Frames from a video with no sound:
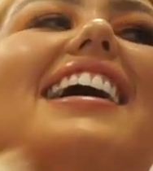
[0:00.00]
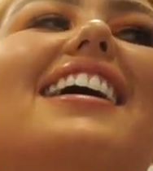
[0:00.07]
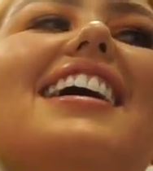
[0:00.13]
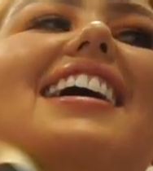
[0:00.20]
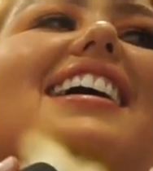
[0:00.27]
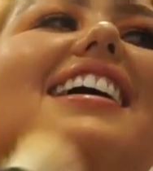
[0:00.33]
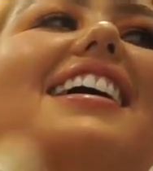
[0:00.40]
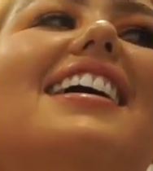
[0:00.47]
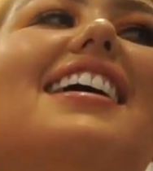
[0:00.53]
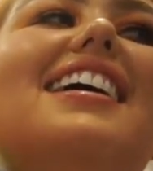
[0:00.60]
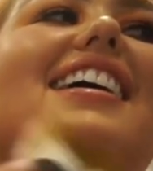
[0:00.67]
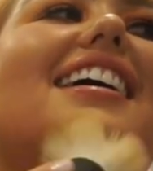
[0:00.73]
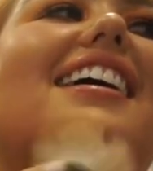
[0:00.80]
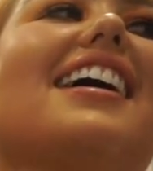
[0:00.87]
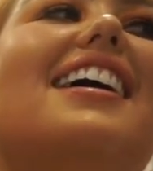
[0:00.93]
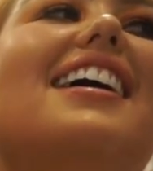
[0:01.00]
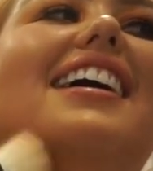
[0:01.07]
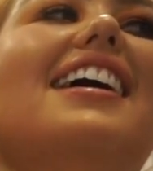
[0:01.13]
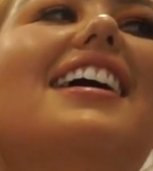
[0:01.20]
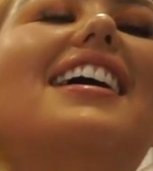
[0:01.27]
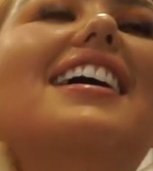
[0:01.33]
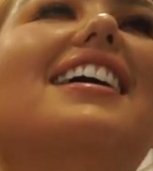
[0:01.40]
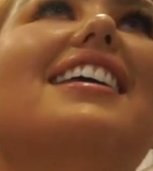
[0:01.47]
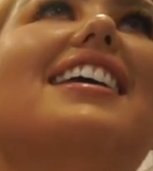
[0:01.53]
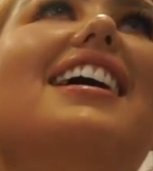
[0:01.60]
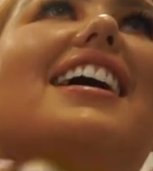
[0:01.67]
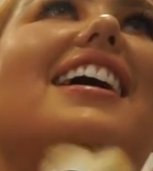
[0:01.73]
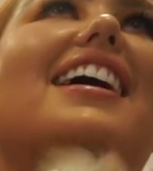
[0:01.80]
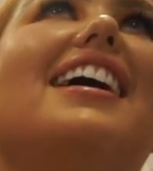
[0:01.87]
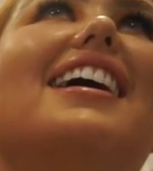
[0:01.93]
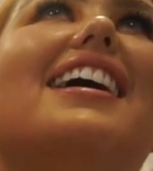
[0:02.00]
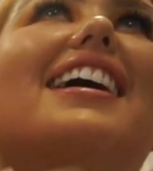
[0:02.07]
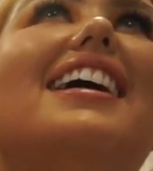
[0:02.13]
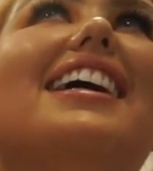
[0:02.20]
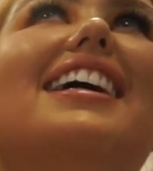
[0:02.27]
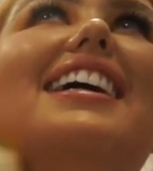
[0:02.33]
Yeah, I think that was new. Like, there's my chin